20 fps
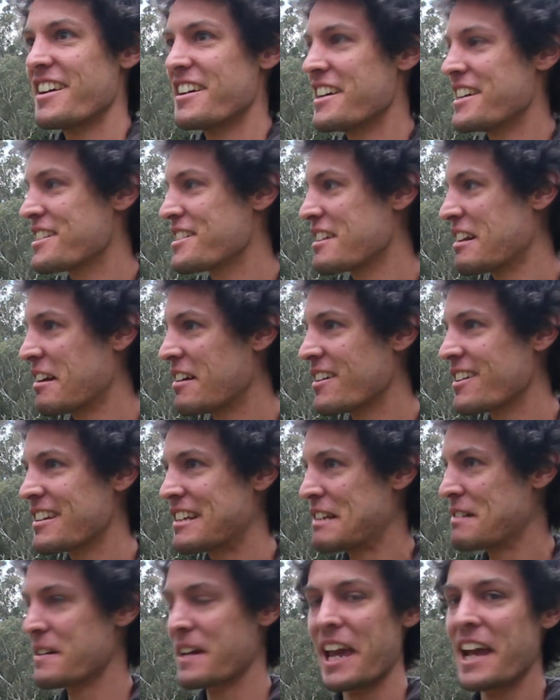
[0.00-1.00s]
It's not
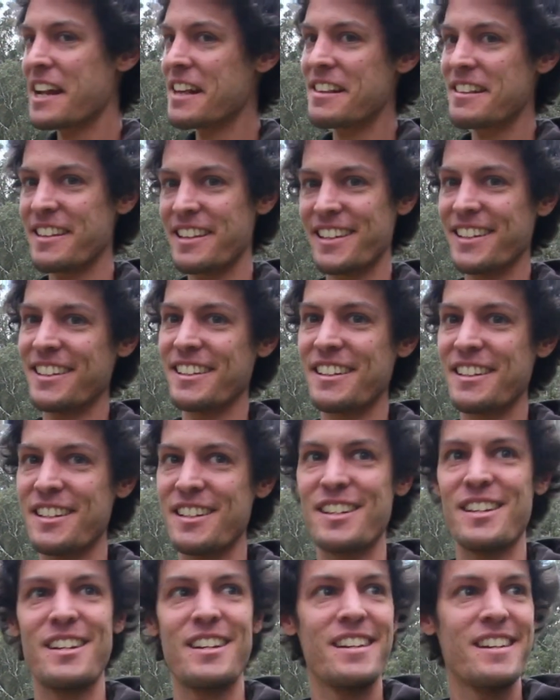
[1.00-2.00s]
doing anything
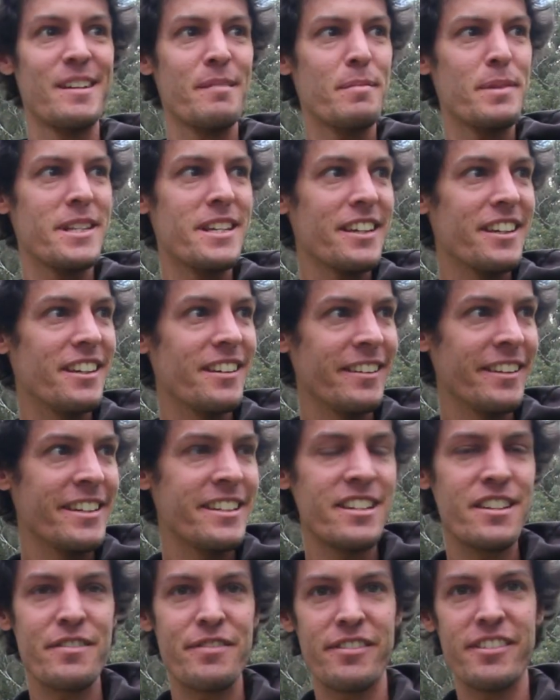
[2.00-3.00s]
particularly
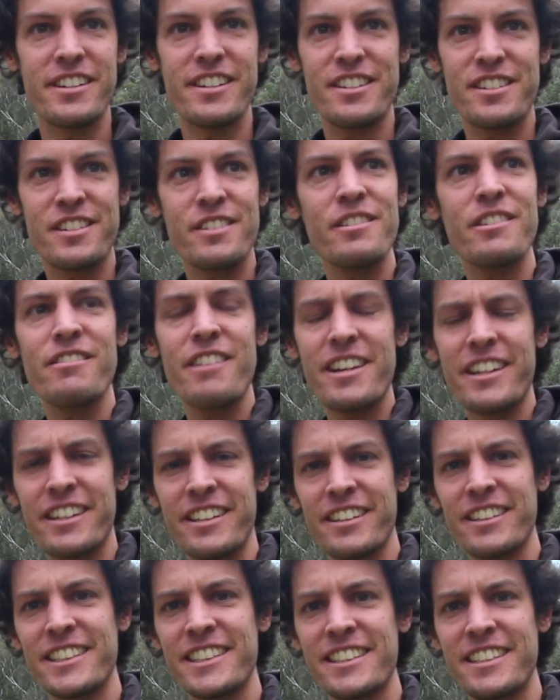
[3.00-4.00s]
different to a
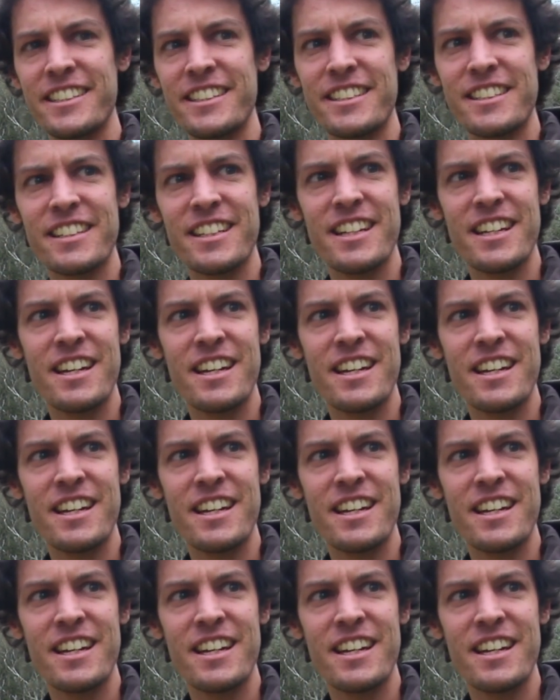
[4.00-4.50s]
regular disc,